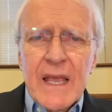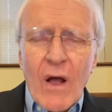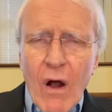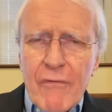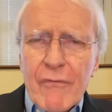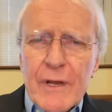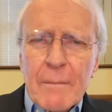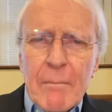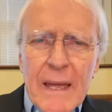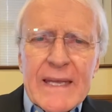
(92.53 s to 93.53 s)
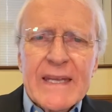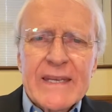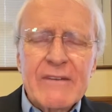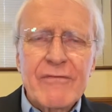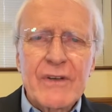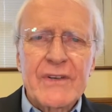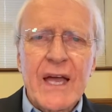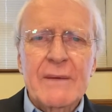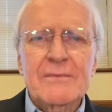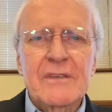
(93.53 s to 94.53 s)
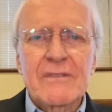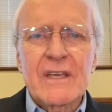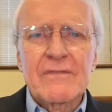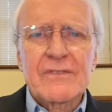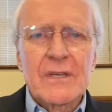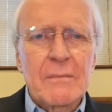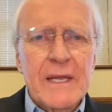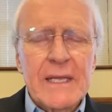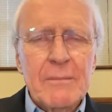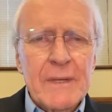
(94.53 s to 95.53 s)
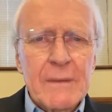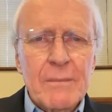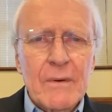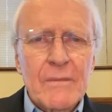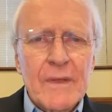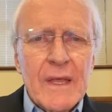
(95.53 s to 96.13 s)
offering many different types of gifts to many people.